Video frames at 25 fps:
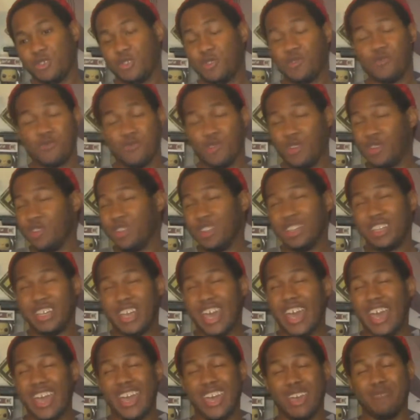you really
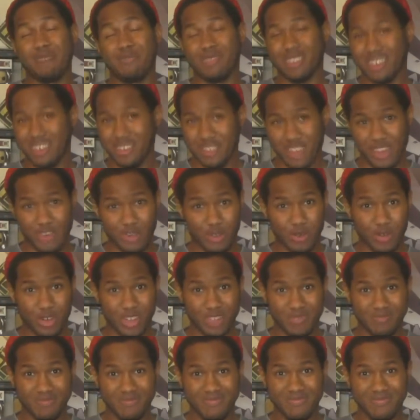can't please everyone.